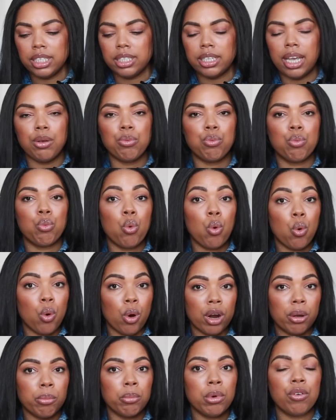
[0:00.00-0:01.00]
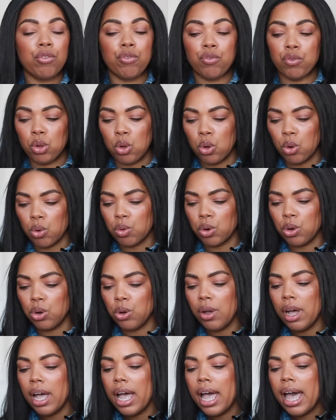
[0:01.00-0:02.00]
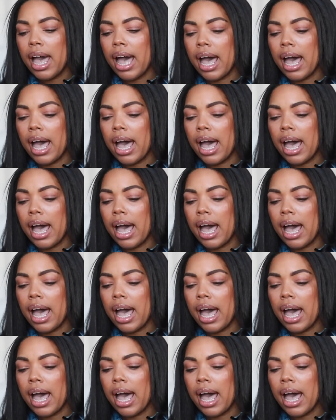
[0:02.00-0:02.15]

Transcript: It's a warm floral,